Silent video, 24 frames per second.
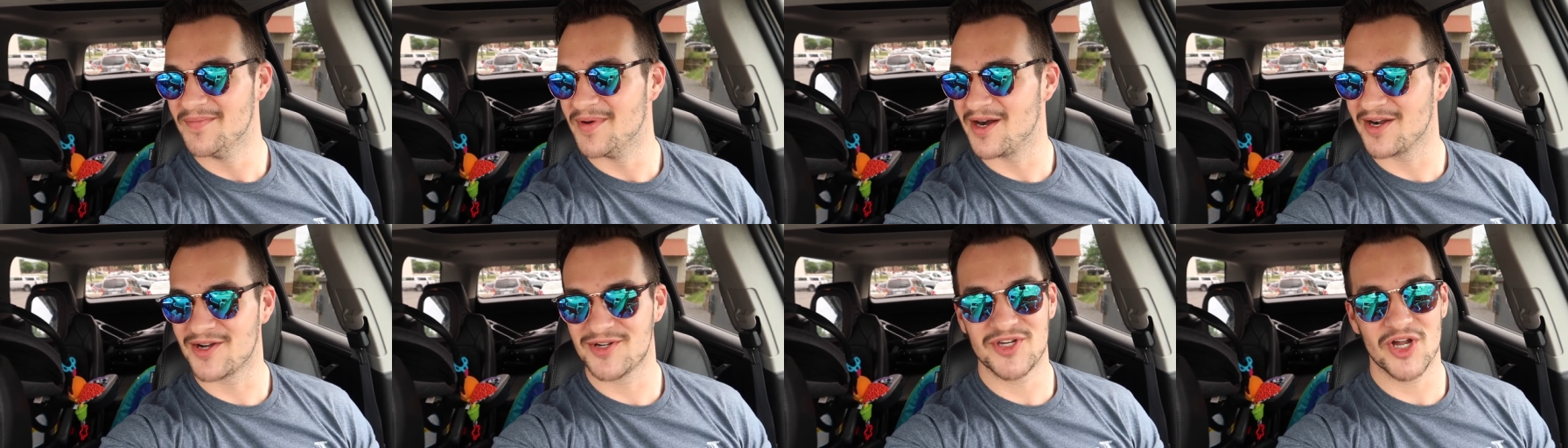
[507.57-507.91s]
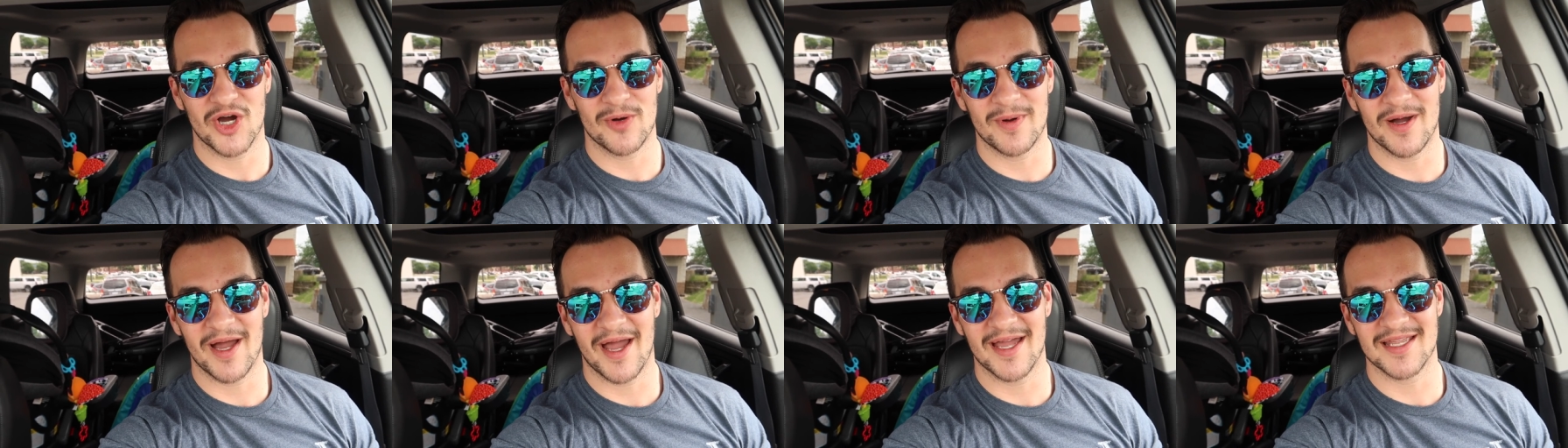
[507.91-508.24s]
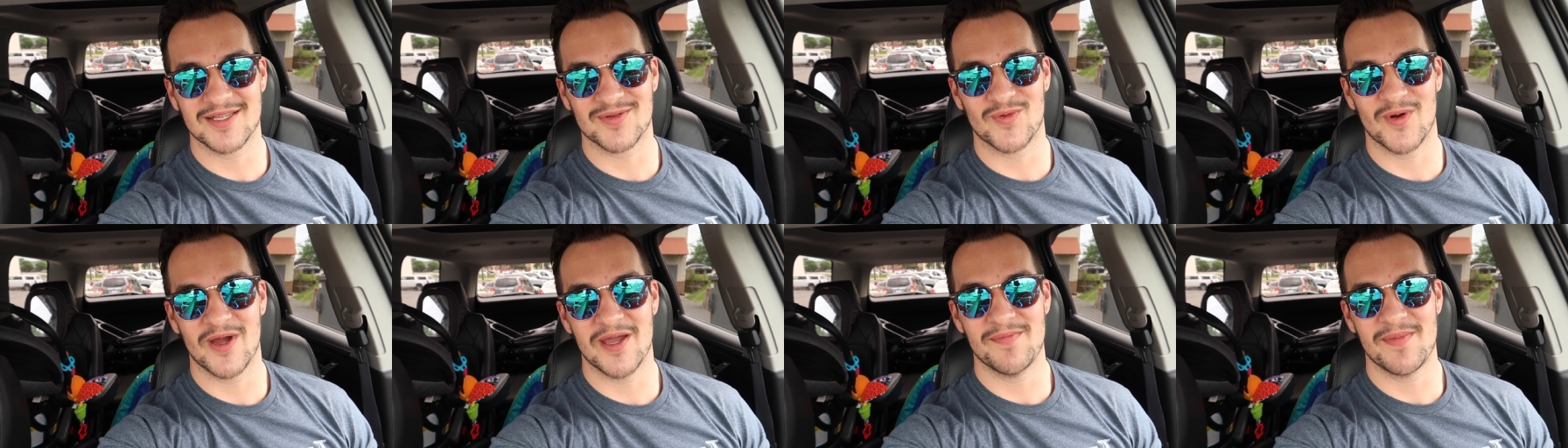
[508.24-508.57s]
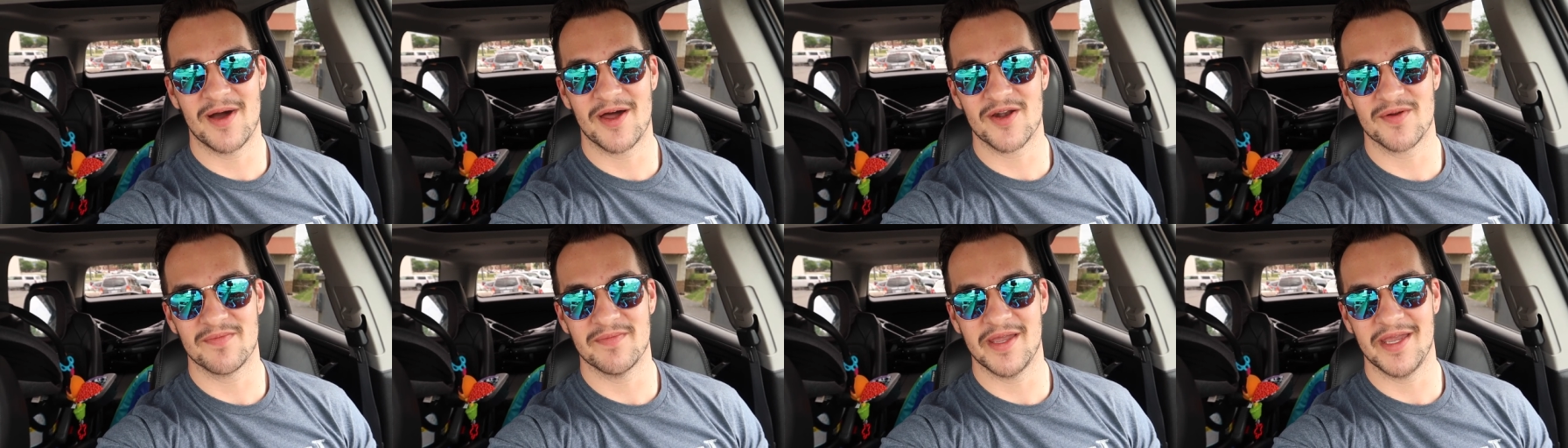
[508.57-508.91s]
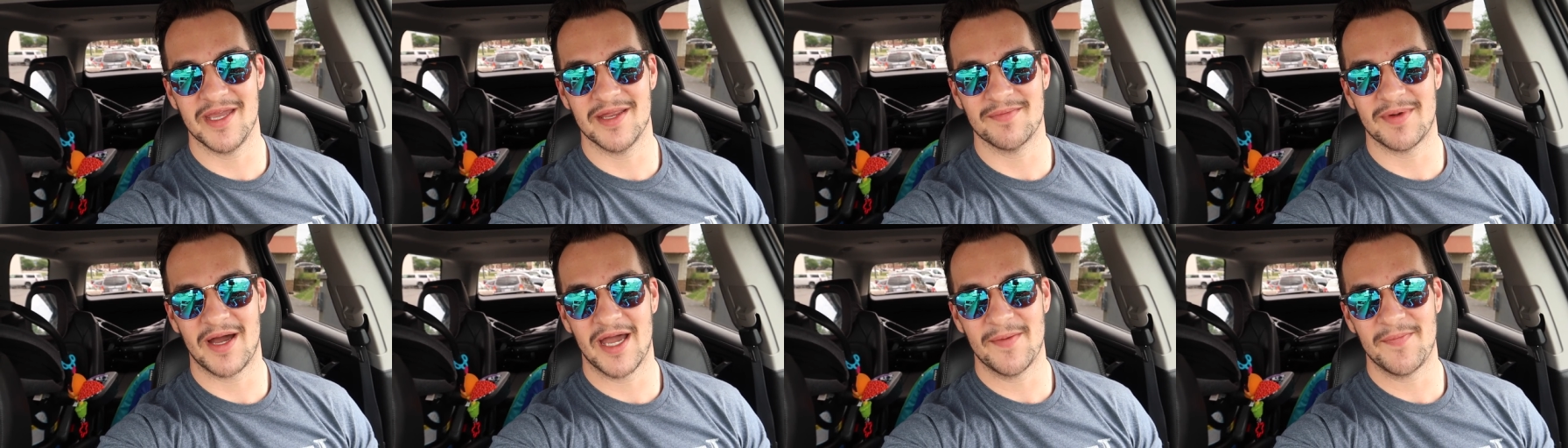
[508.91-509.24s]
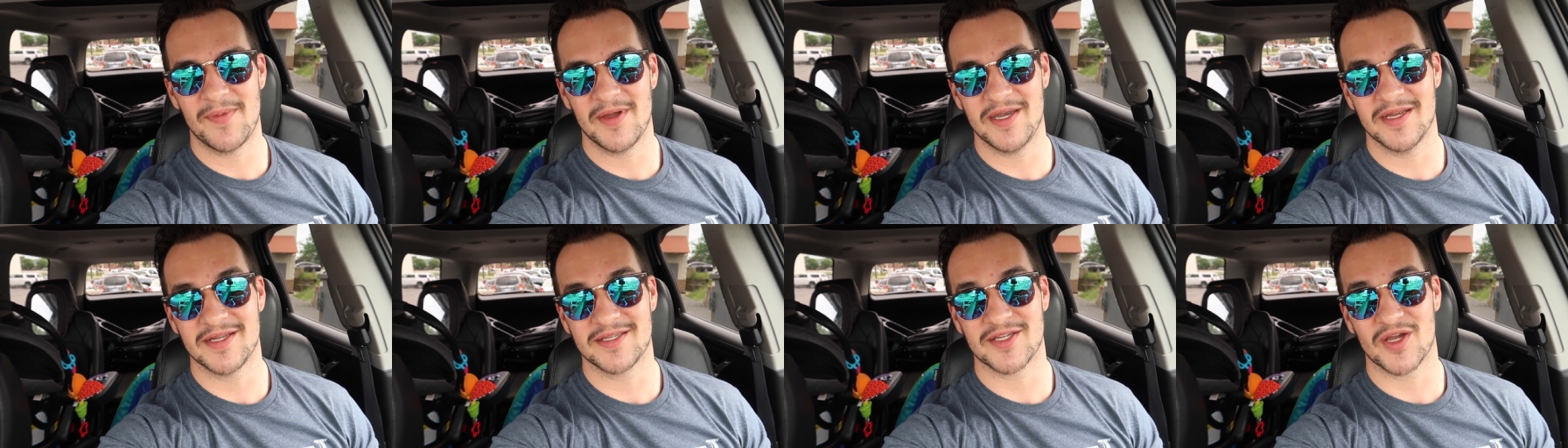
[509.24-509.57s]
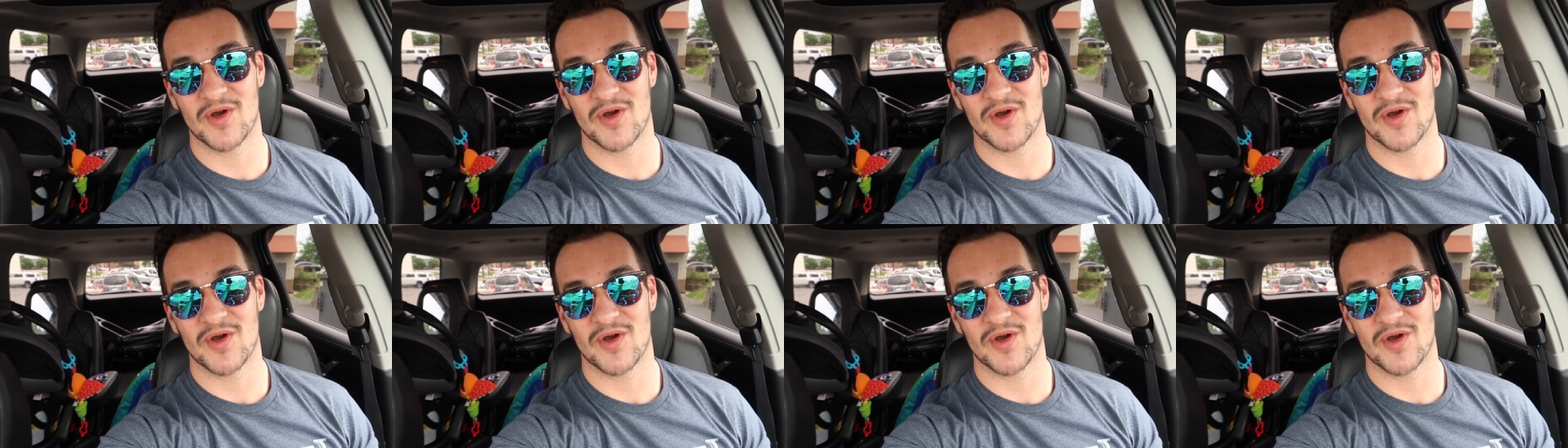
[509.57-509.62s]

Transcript: But Qdoba has way better meat in my opinion.